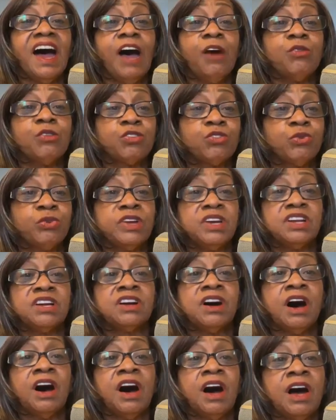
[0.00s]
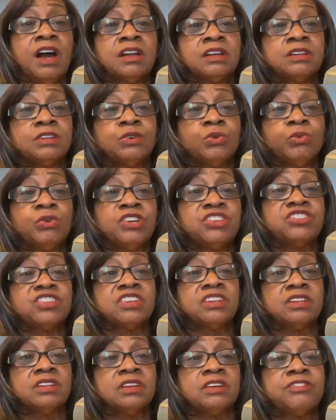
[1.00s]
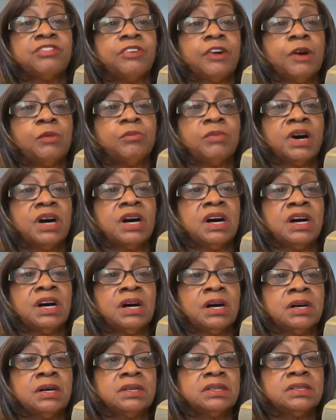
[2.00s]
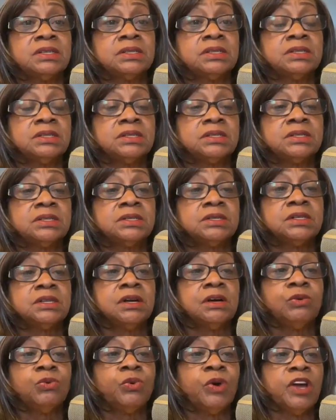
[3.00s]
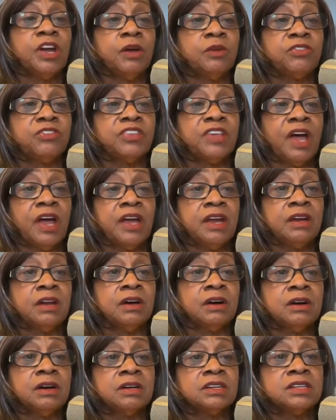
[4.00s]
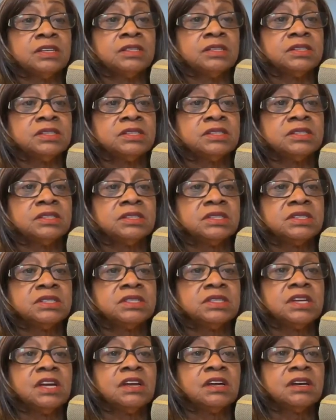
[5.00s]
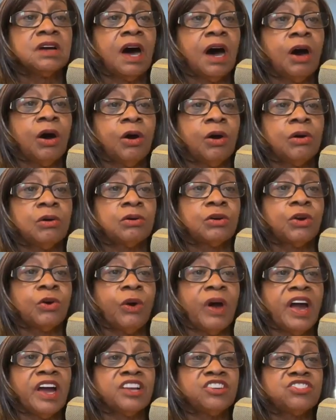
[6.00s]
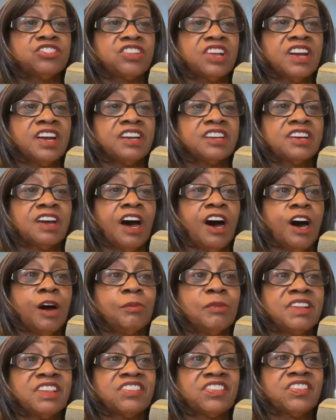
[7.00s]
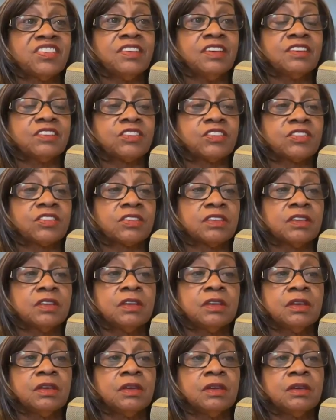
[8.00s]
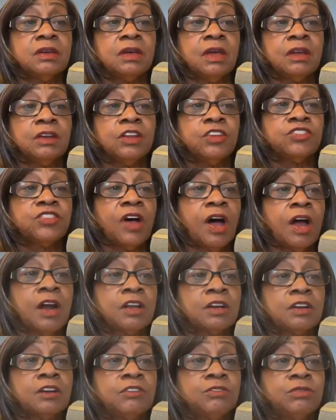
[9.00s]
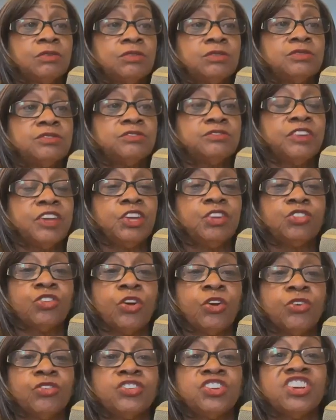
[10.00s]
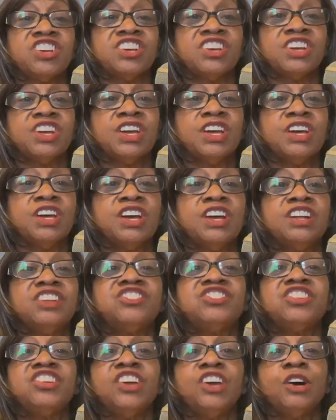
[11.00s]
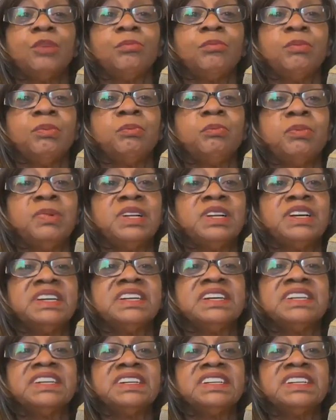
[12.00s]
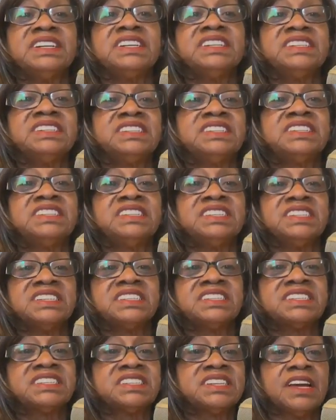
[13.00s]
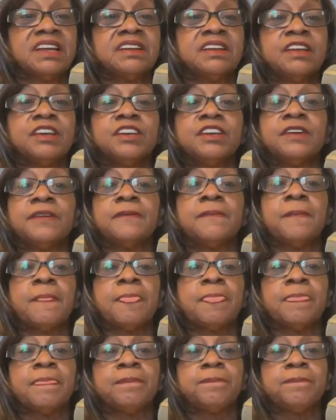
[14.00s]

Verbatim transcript: I was reading an article recently from a website uh, called Christ and Common Sense, and this article featured Tim Dixon